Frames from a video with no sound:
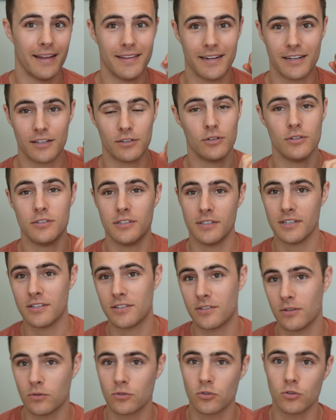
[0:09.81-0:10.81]
that includes any
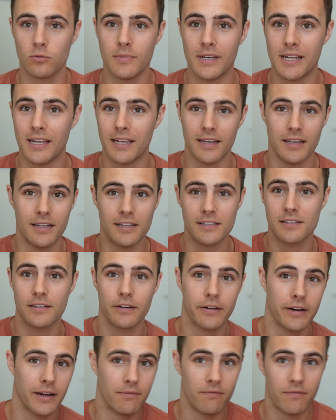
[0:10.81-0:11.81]
social media,
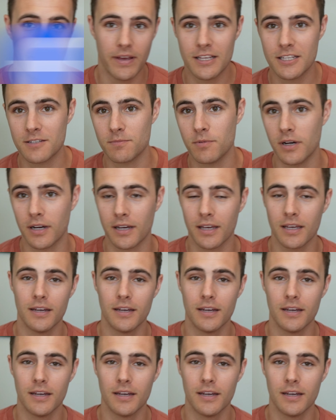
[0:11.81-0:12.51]
Instagram, Facebook,